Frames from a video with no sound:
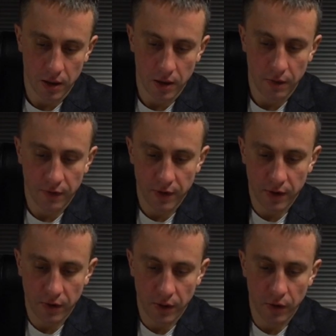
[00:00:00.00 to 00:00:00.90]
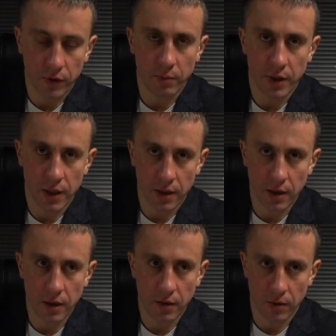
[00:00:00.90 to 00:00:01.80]
if it's 30 BTC,
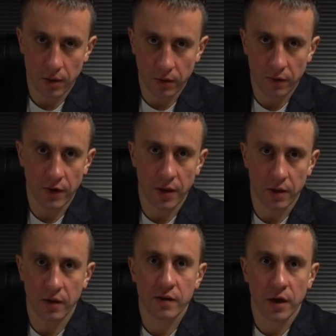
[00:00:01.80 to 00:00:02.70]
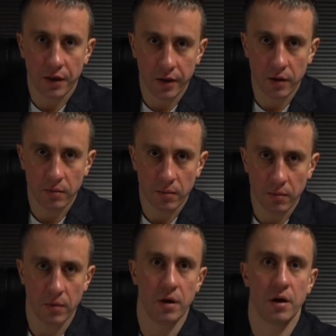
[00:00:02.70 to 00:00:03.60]
you understand that it's nothing,
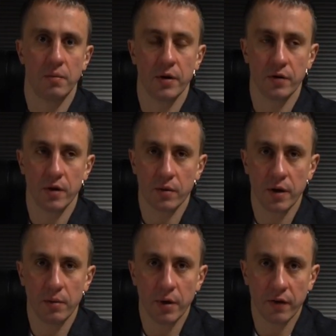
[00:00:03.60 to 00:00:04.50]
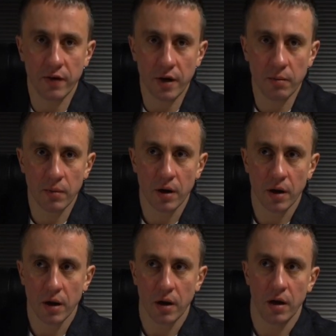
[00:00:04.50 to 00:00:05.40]
because it's quite a big team.
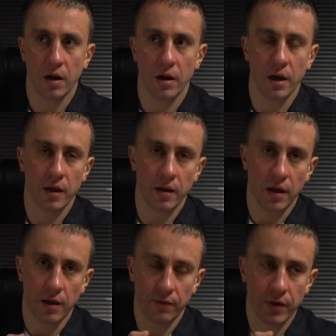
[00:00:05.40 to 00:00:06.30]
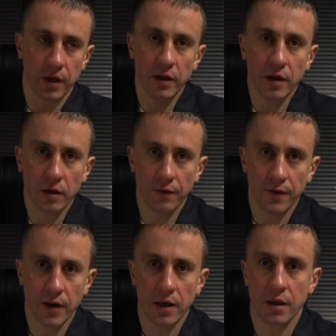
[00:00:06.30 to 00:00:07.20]
Like they have like legal
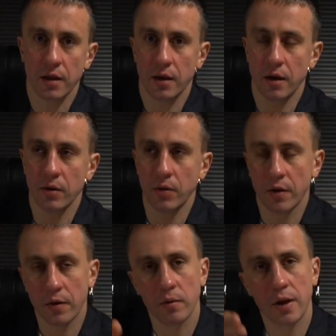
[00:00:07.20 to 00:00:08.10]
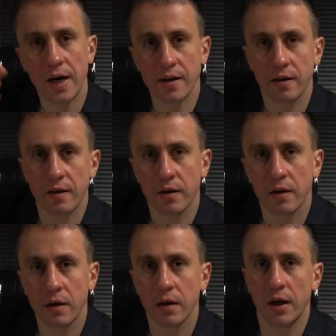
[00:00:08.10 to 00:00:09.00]
fees, they are going through licensing